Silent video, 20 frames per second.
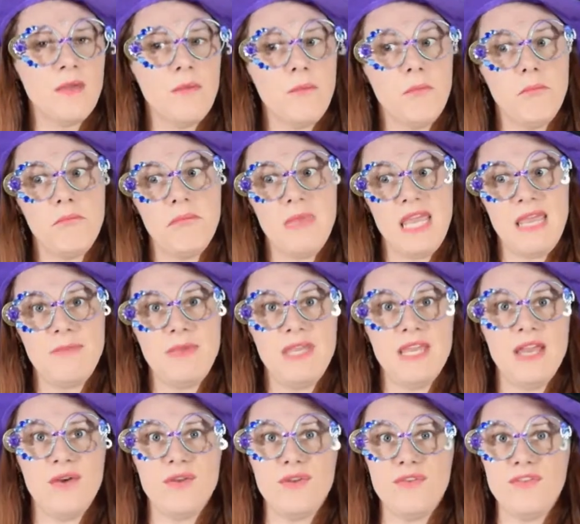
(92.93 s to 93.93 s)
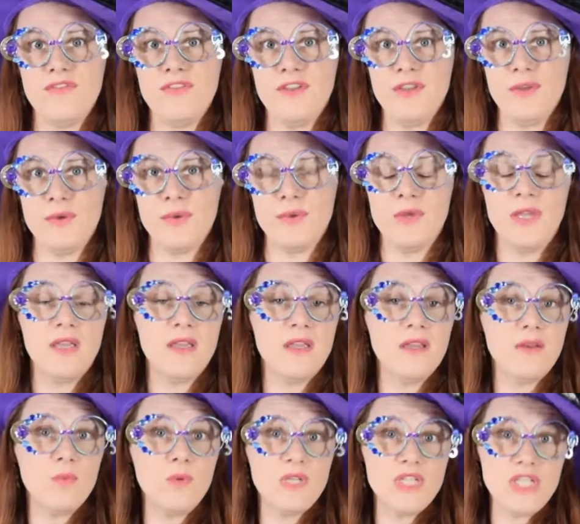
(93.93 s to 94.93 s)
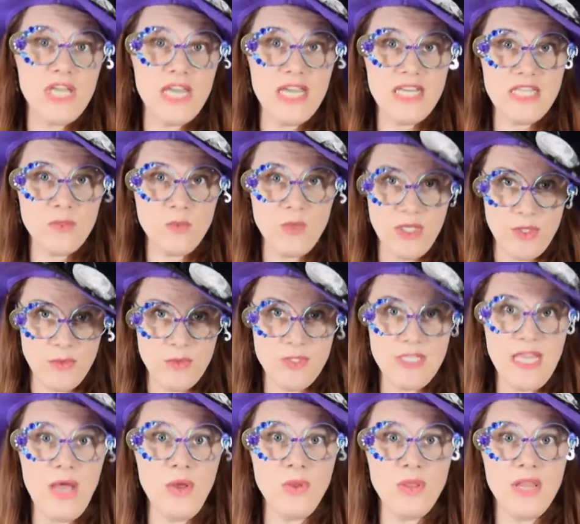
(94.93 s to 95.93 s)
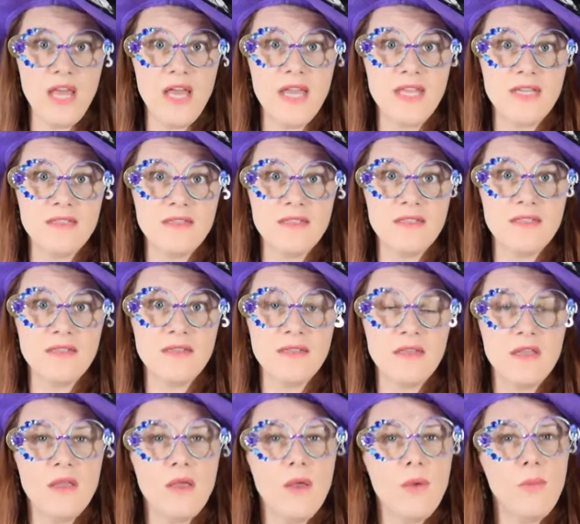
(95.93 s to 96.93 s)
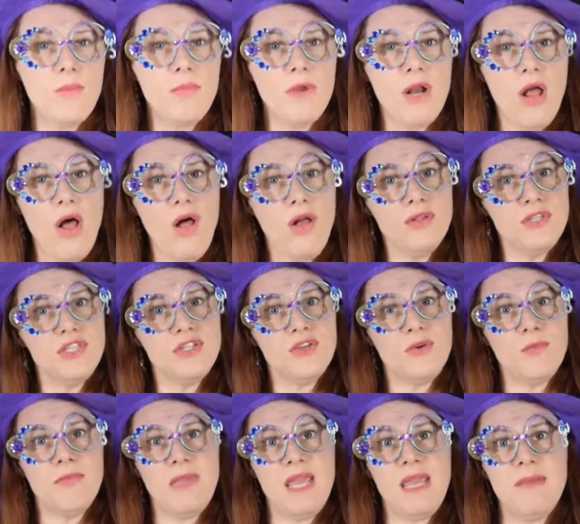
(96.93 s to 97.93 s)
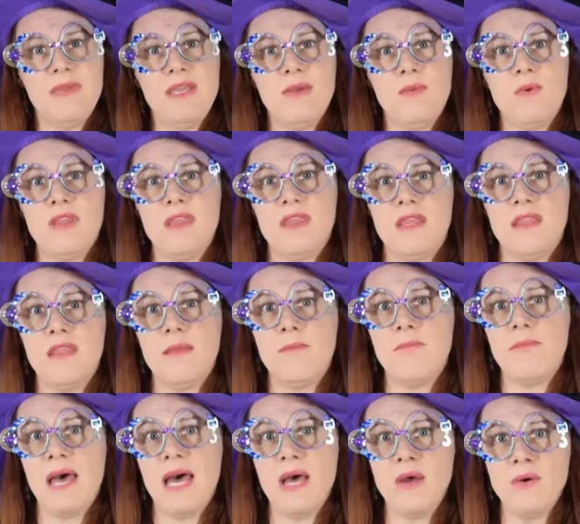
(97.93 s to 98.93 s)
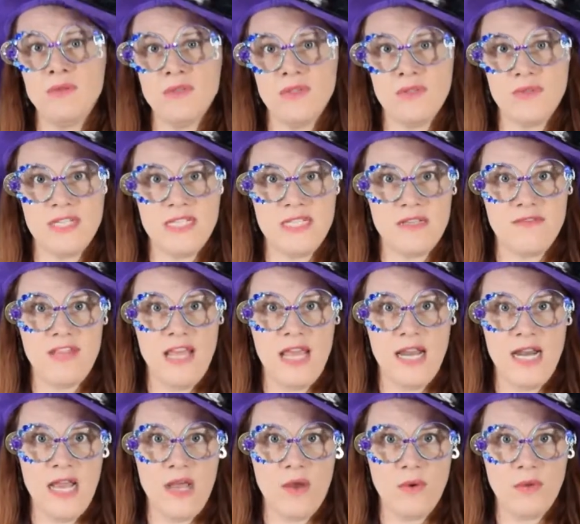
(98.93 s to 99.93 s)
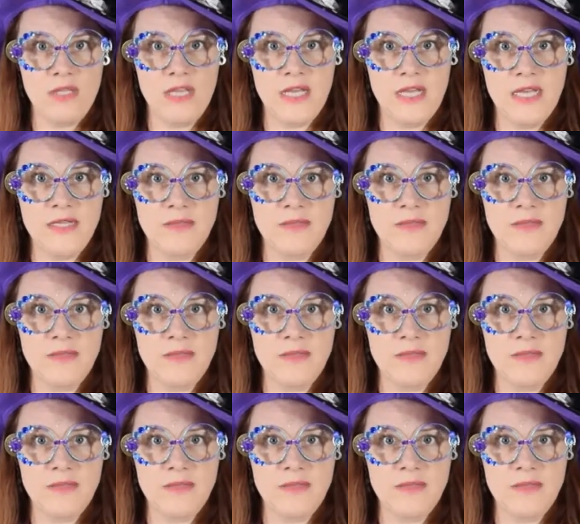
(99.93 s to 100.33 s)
Maybe out of view, in which case we use outlines, but also maybe within the boundaries of that outline.